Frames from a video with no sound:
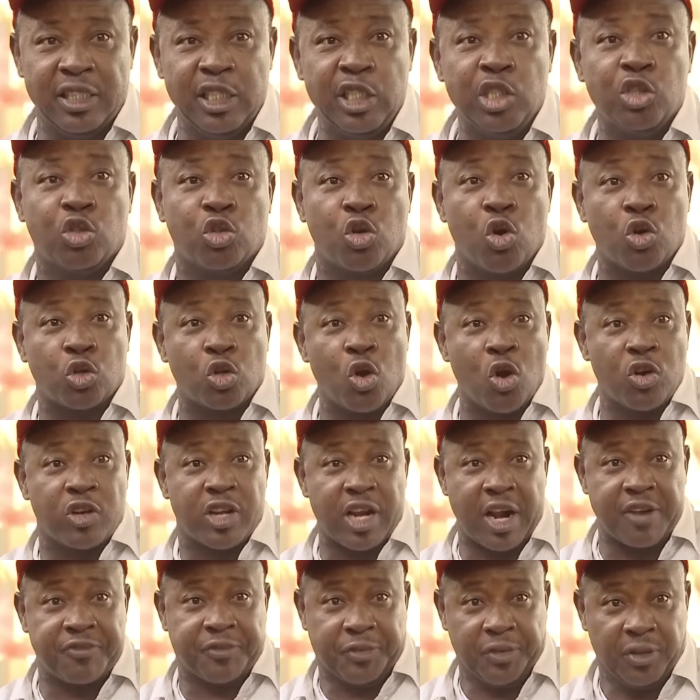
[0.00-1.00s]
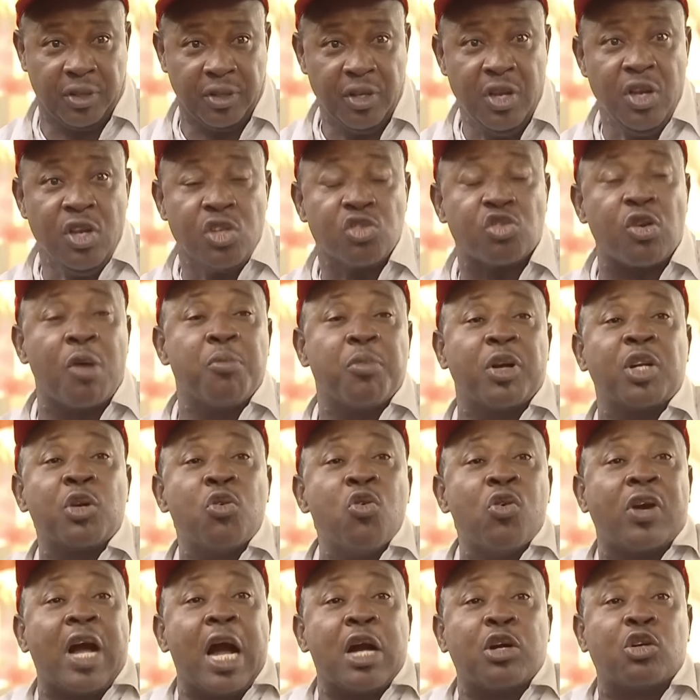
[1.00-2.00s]
in choreography, somebody
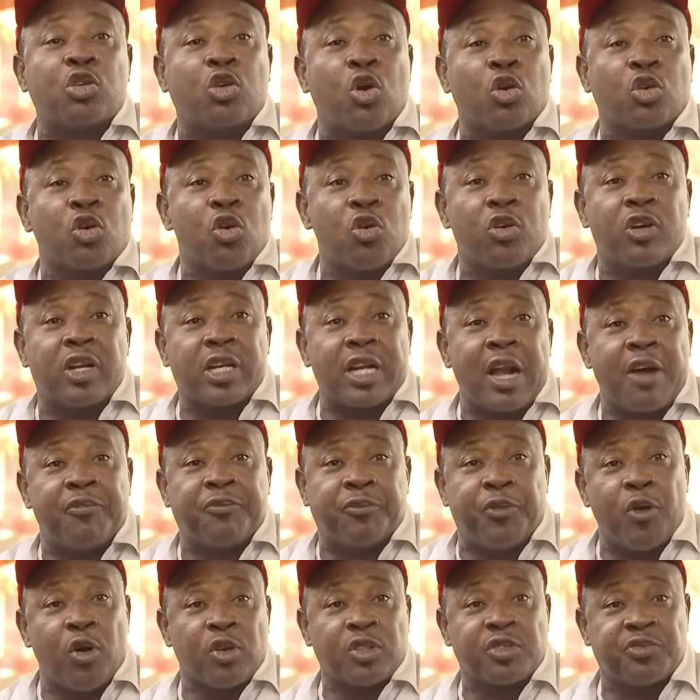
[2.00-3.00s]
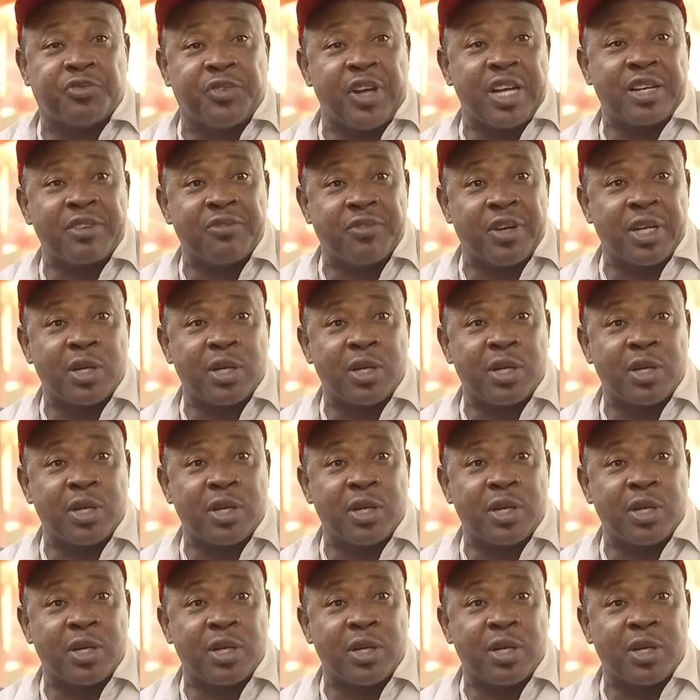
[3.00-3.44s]
who can choreograph us very,